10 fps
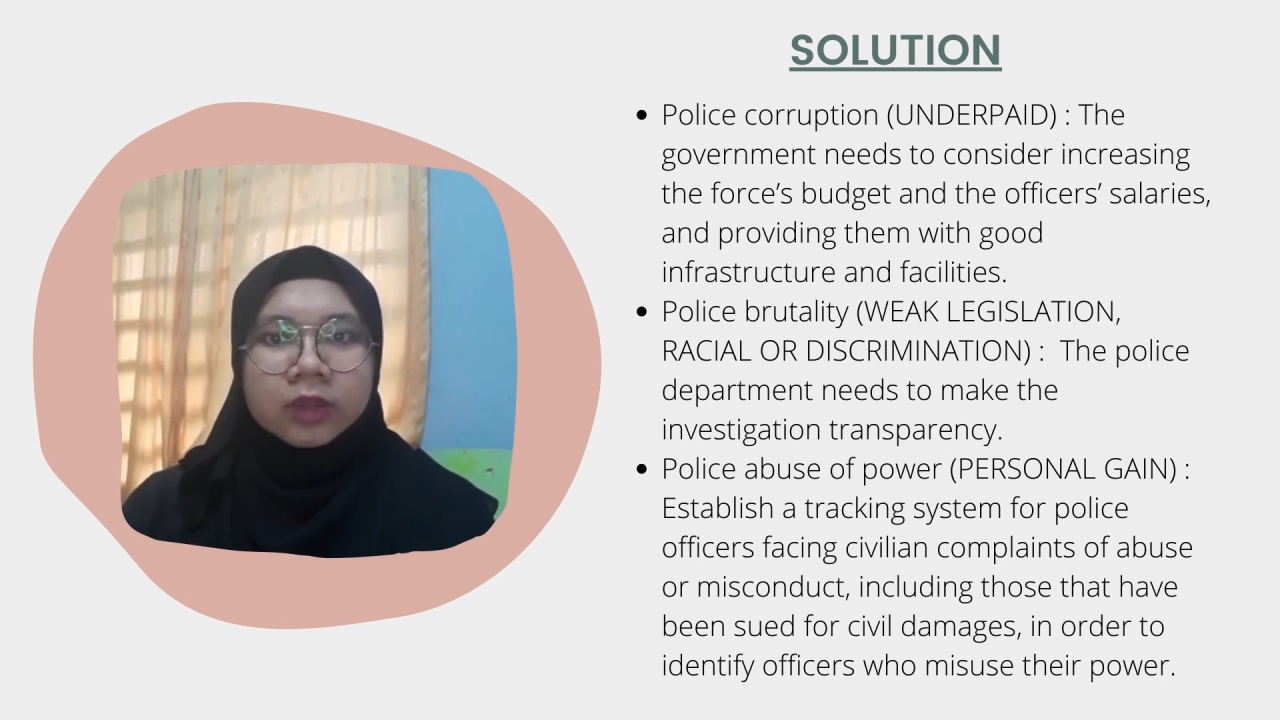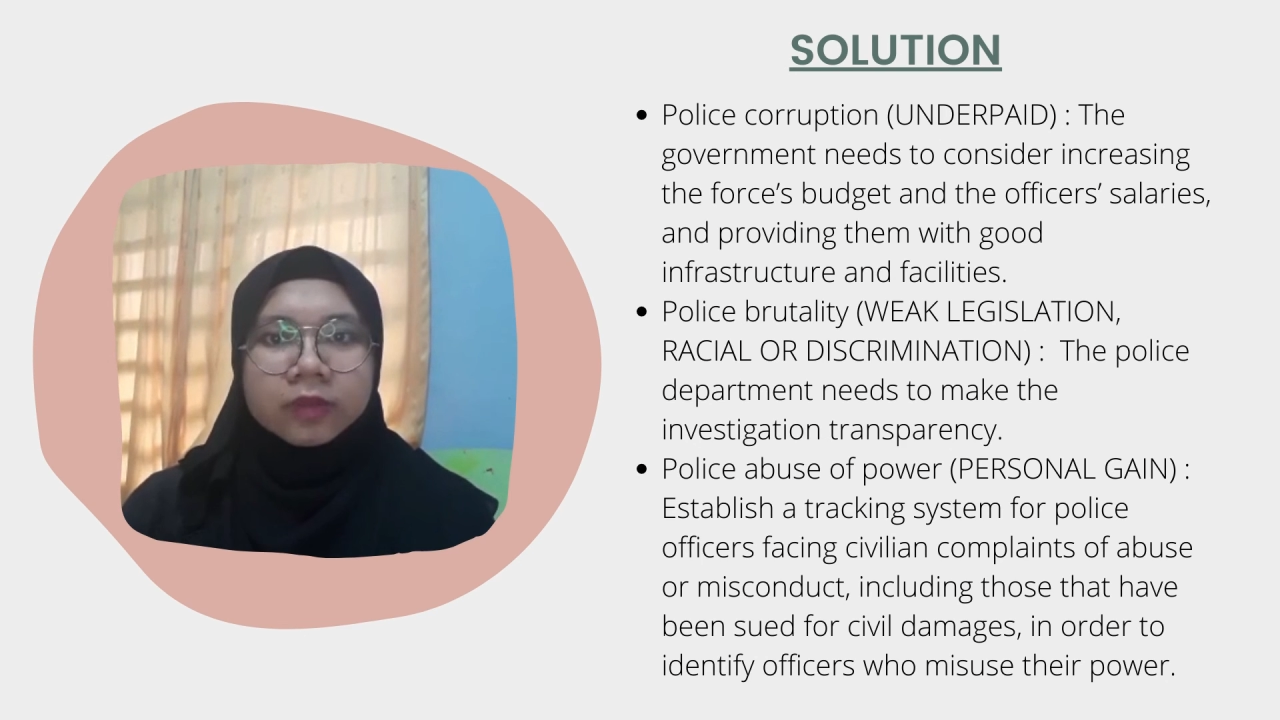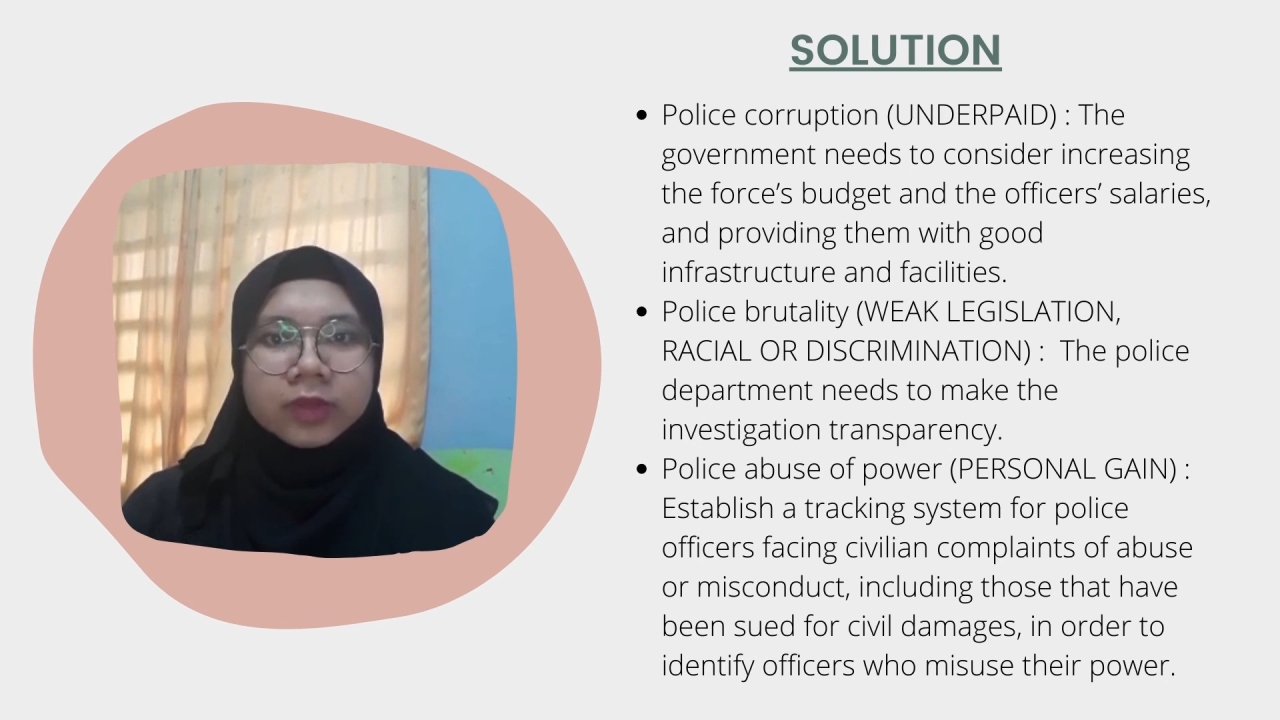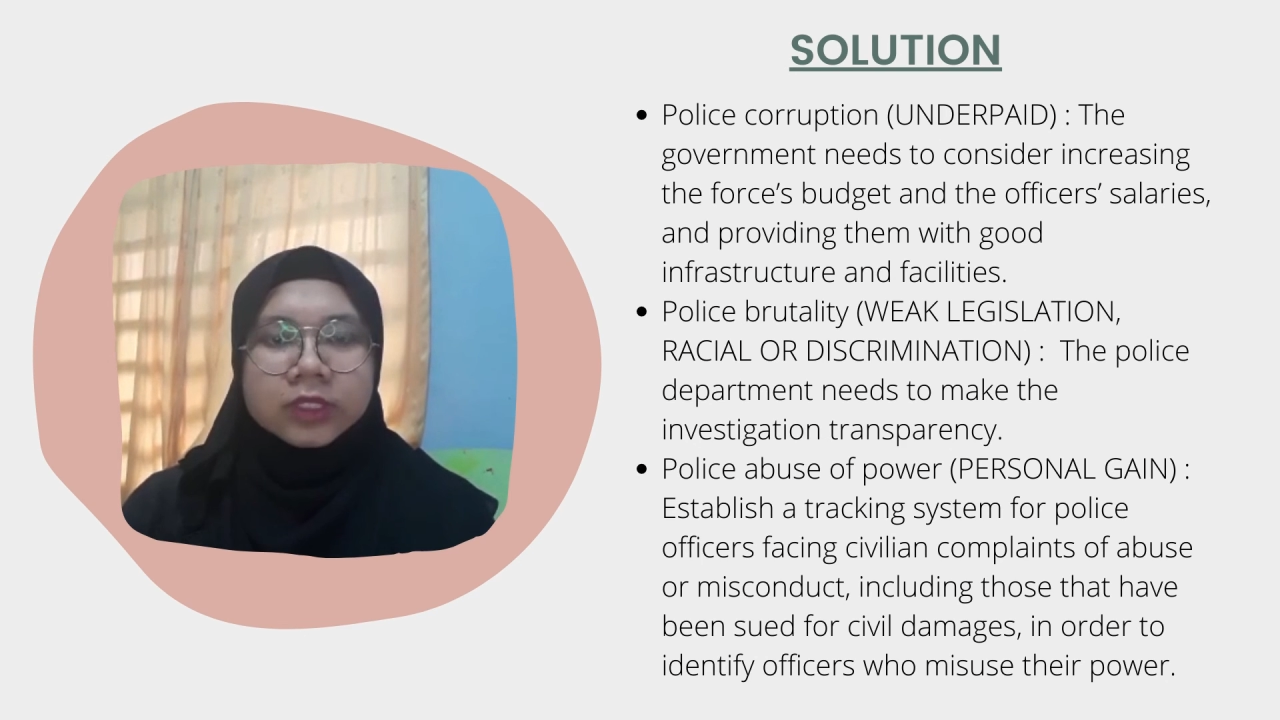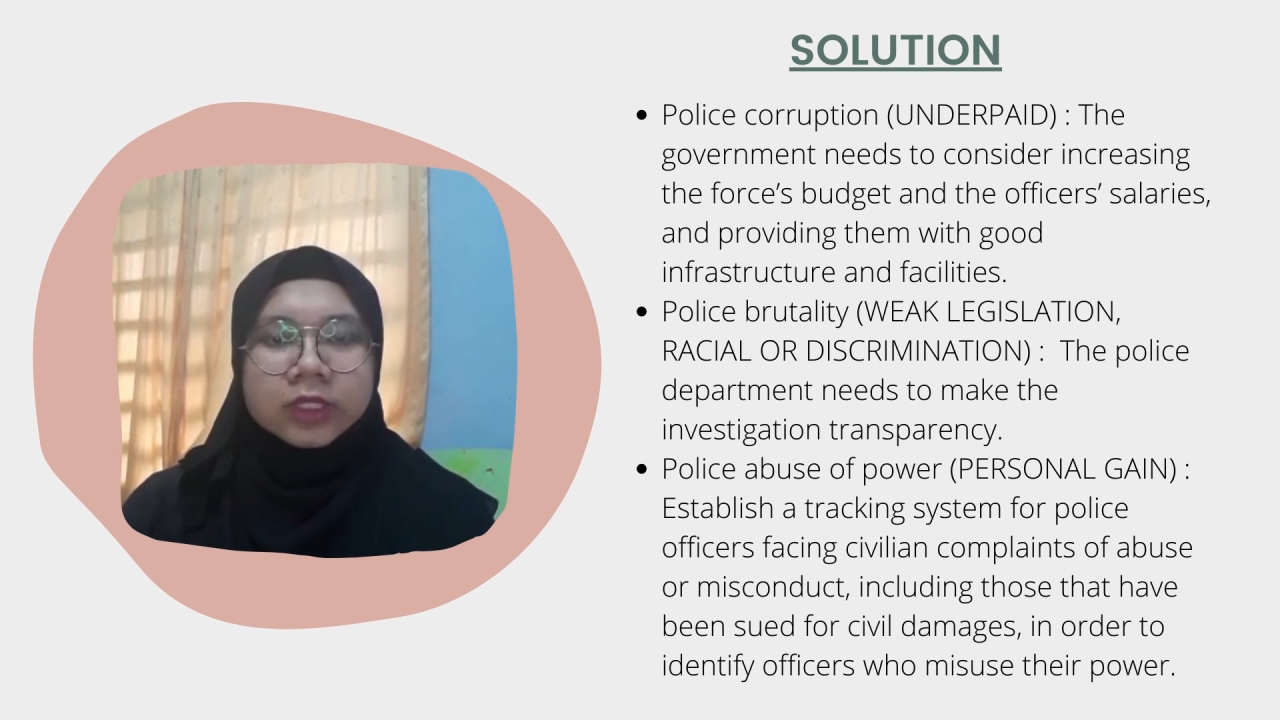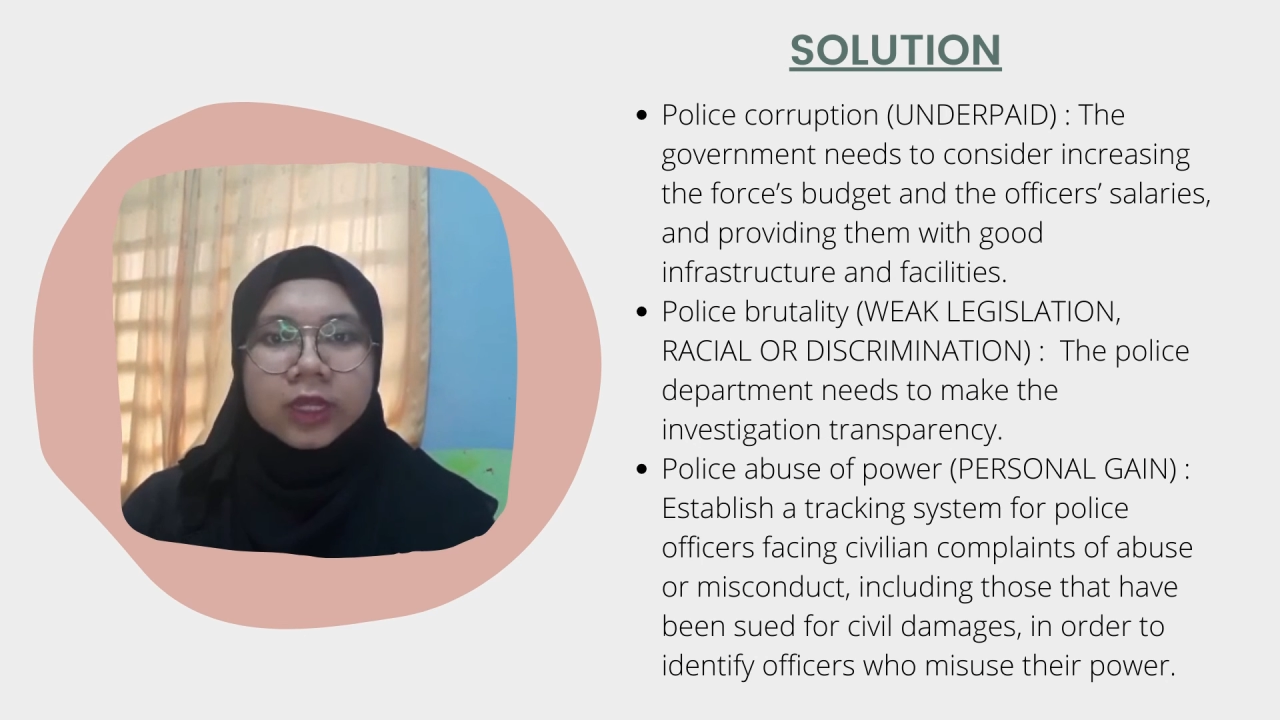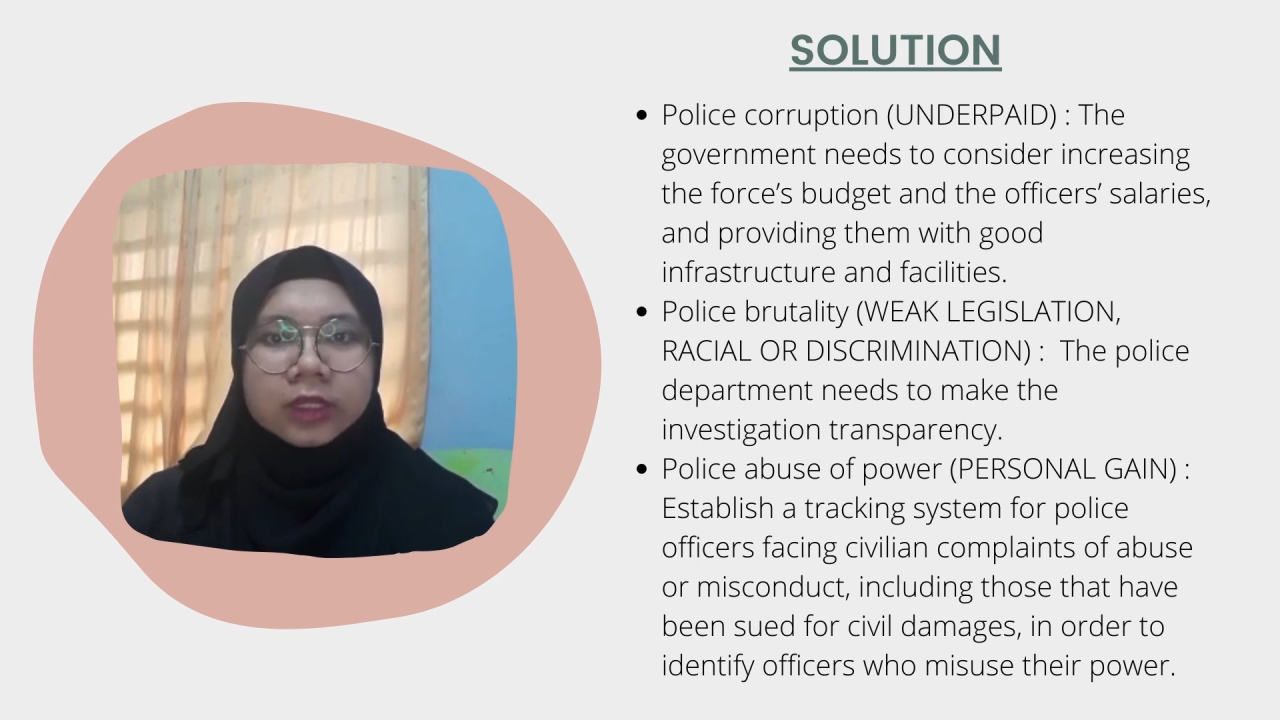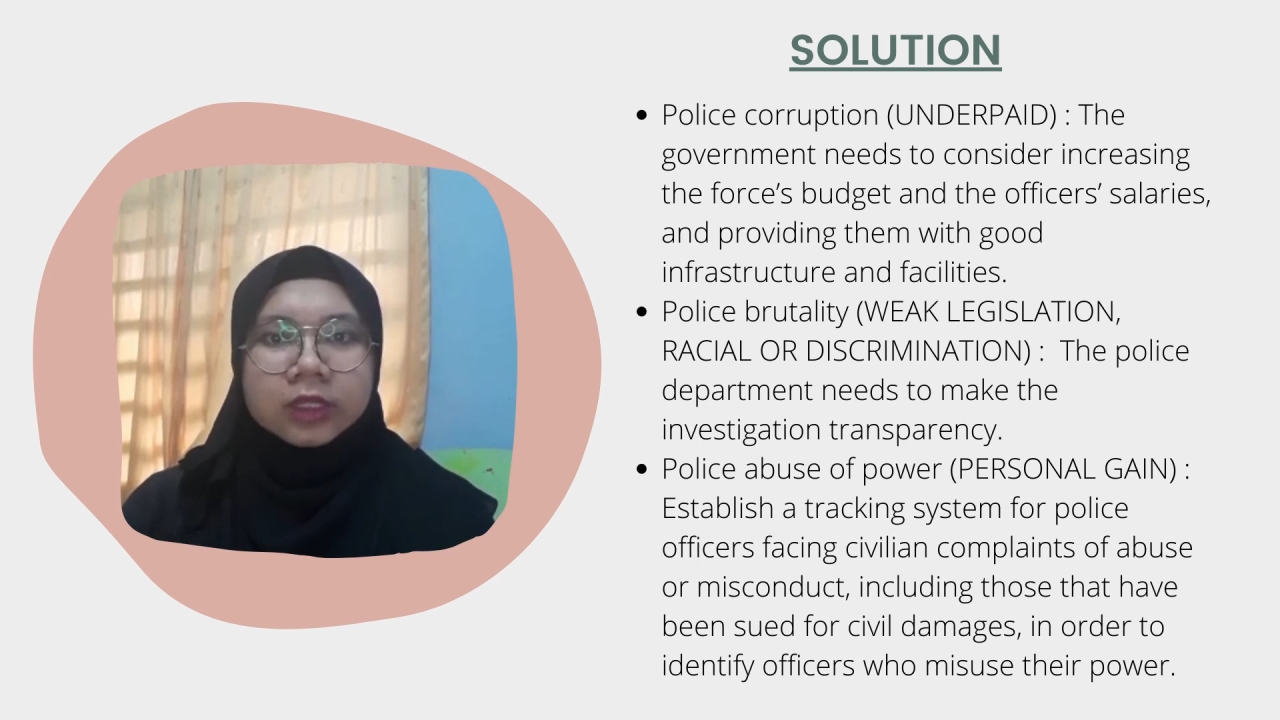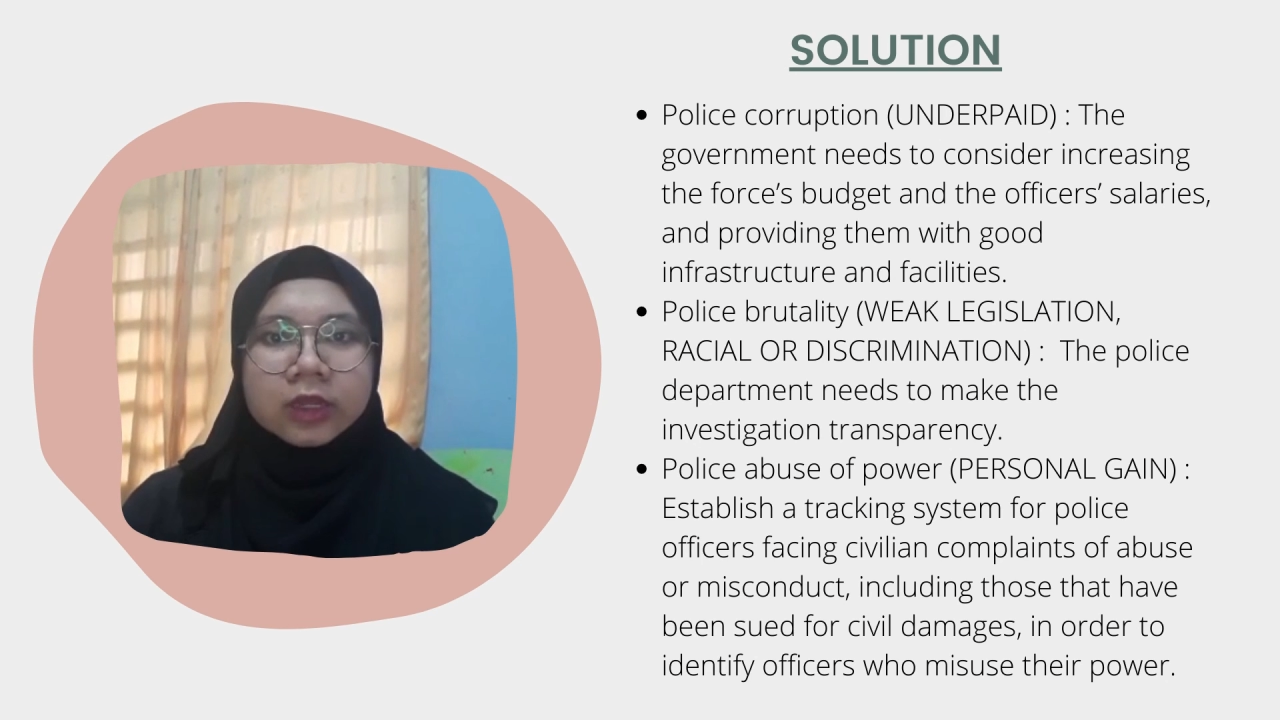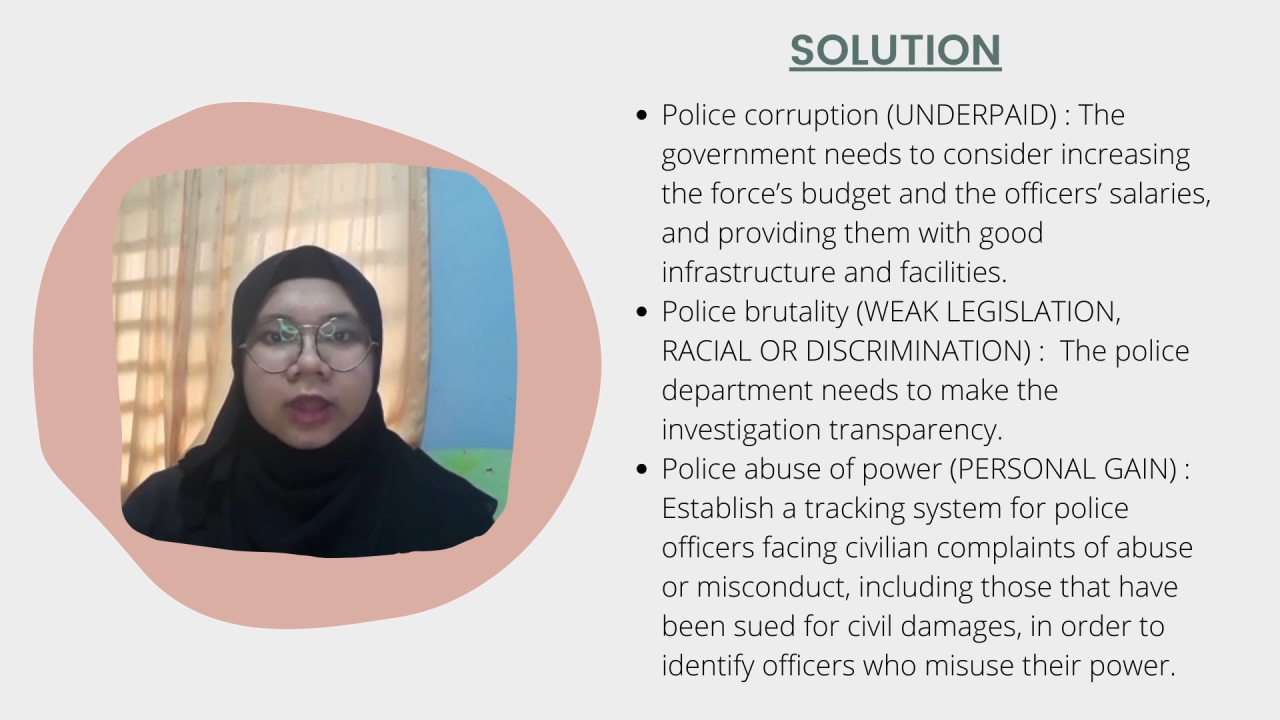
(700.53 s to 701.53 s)

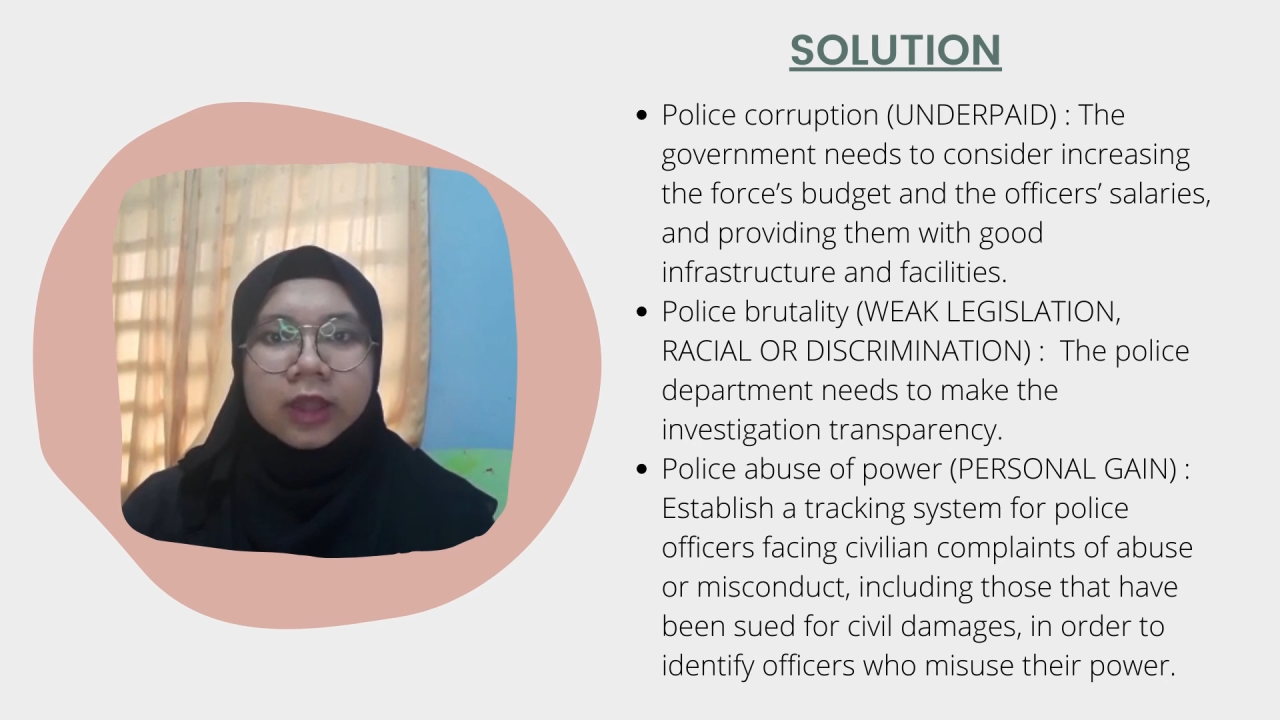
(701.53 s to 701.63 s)
investigated